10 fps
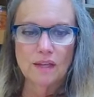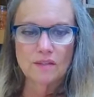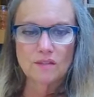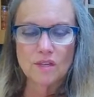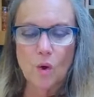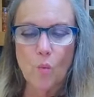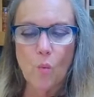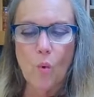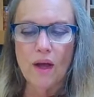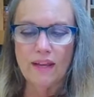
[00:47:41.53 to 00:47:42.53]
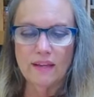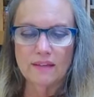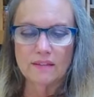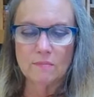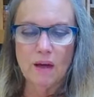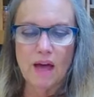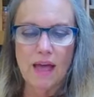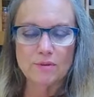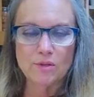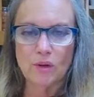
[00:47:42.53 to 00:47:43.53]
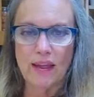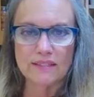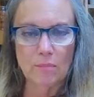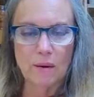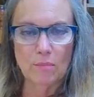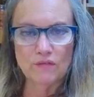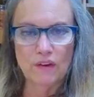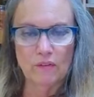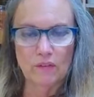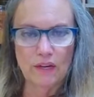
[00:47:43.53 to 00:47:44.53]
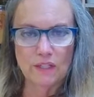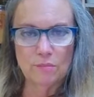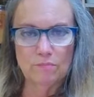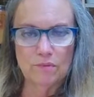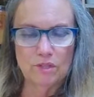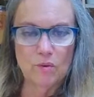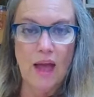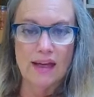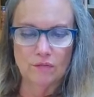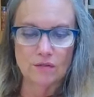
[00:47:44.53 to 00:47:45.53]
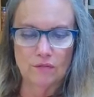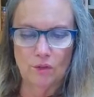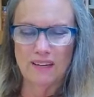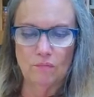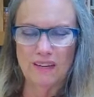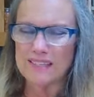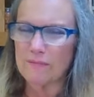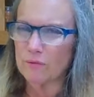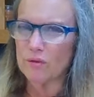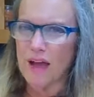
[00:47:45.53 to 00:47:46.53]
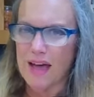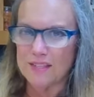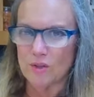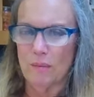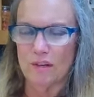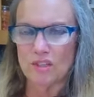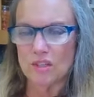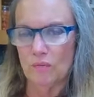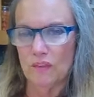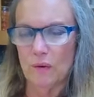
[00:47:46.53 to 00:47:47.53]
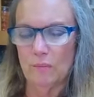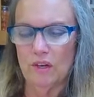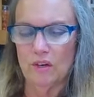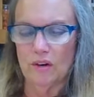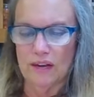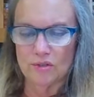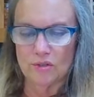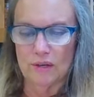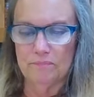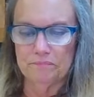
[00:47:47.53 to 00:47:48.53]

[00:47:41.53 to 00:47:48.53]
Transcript: so, what is my absolute hands down most favorite thing to, to add to food, except for ice cream? I just don't think it would be good on ice cream.